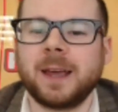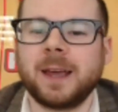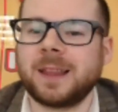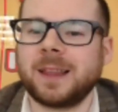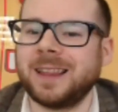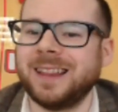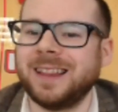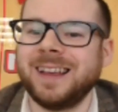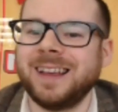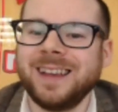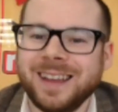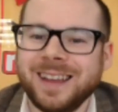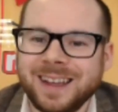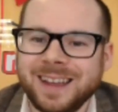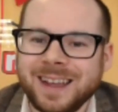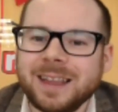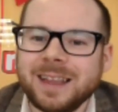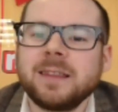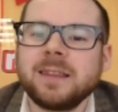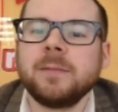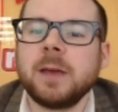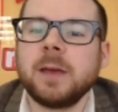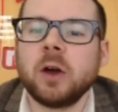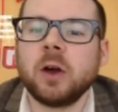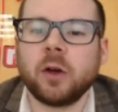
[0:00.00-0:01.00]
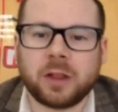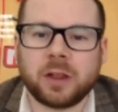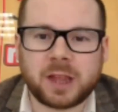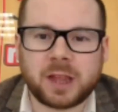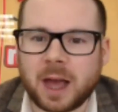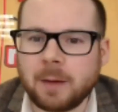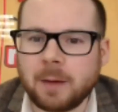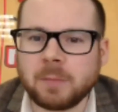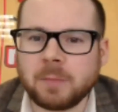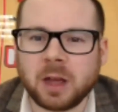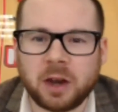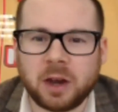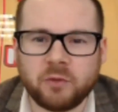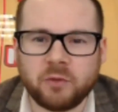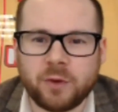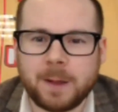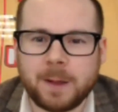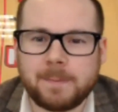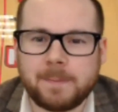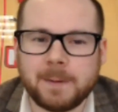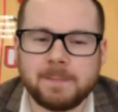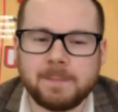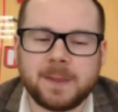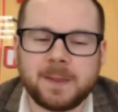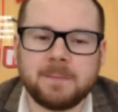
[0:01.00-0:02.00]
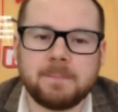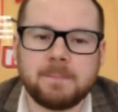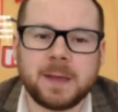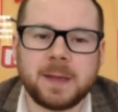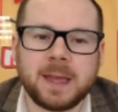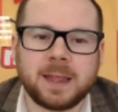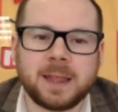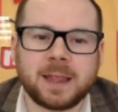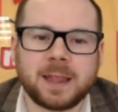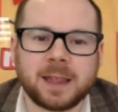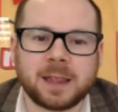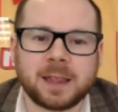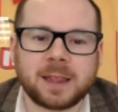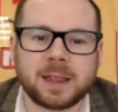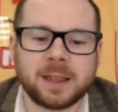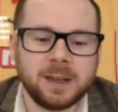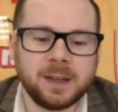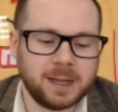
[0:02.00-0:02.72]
And to be honest, I'm going to rip him to pieces.